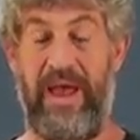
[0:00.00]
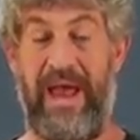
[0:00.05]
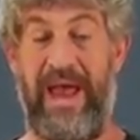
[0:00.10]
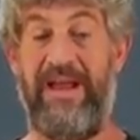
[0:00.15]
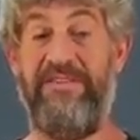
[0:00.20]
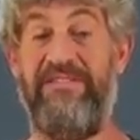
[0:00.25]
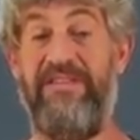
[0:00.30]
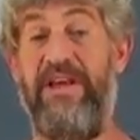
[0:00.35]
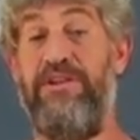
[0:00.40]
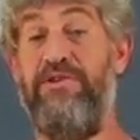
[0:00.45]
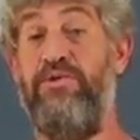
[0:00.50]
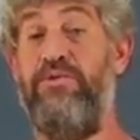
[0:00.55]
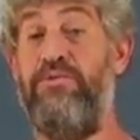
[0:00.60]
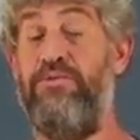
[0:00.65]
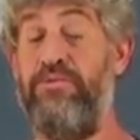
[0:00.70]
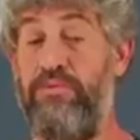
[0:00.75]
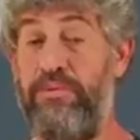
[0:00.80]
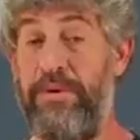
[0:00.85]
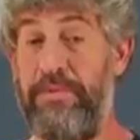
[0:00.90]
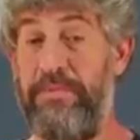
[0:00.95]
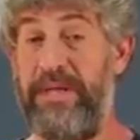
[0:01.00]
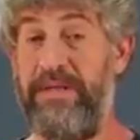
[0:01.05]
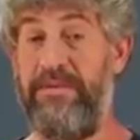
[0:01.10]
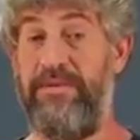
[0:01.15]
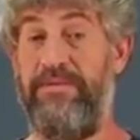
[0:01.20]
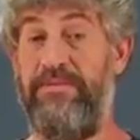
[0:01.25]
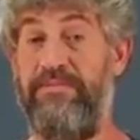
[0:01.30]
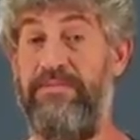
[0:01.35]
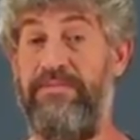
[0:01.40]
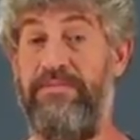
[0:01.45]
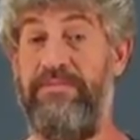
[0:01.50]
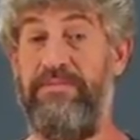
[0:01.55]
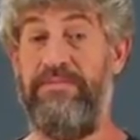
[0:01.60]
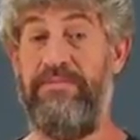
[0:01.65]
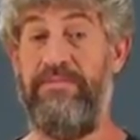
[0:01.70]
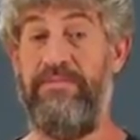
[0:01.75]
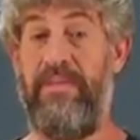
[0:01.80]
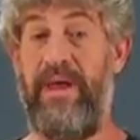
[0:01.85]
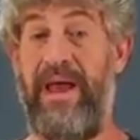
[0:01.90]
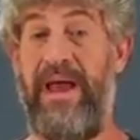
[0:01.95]
And then you repeat.
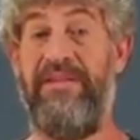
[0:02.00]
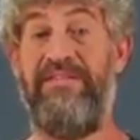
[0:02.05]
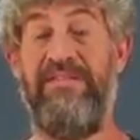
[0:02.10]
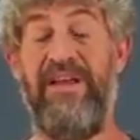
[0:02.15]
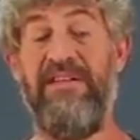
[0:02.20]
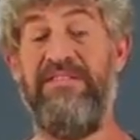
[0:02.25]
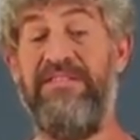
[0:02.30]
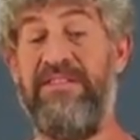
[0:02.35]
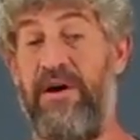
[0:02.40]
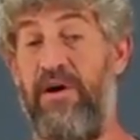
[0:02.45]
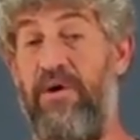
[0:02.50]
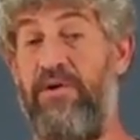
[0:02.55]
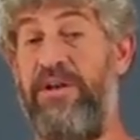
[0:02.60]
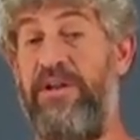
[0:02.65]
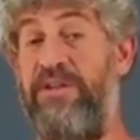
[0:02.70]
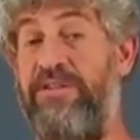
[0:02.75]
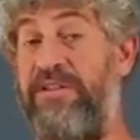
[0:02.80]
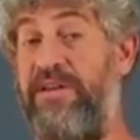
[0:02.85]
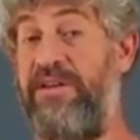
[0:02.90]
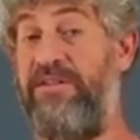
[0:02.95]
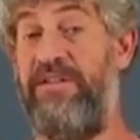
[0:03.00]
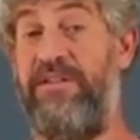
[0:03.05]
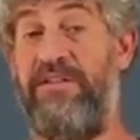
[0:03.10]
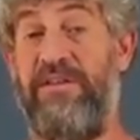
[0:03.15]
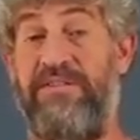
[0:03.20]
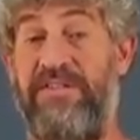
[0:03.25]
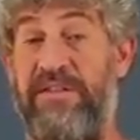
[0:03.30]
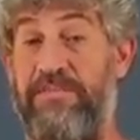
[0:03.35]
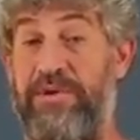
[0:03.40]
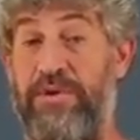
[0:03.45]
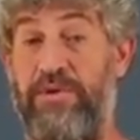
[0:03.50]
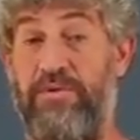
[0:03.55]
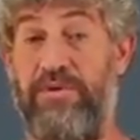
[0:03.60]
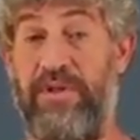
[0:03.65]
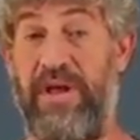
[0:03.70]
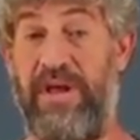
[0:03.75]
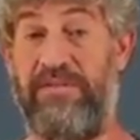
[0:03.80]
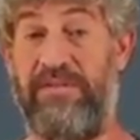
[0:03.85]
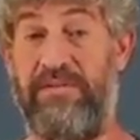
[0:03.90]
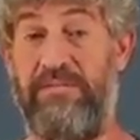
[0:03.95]
And that's the only thing that a CPU
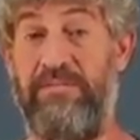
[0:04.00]
does.